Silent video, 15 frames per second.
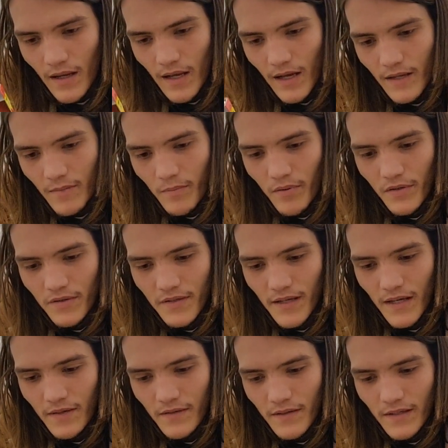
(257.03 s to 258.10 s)
kind of puts
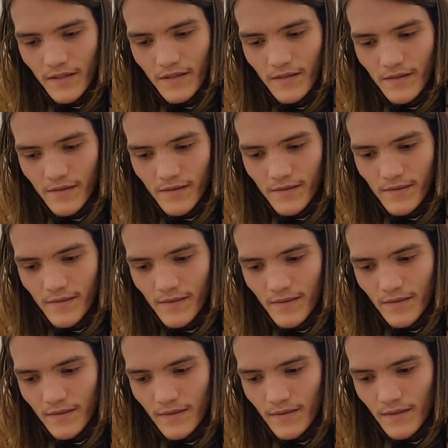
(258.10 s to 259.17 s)
out these
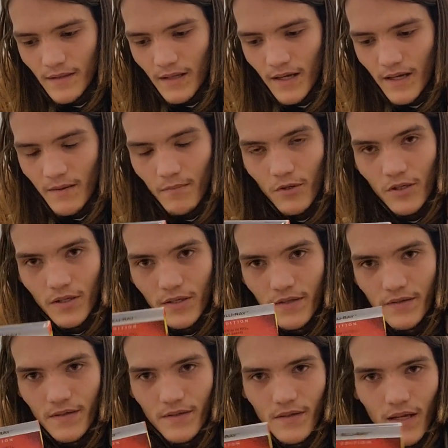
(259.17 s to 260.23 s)
lame
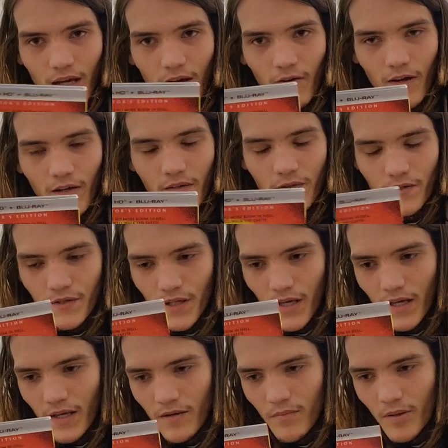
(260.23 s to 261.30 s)
releases now, I
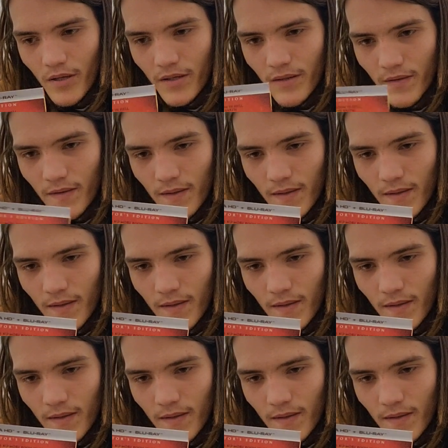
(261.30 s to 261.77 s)
understand, but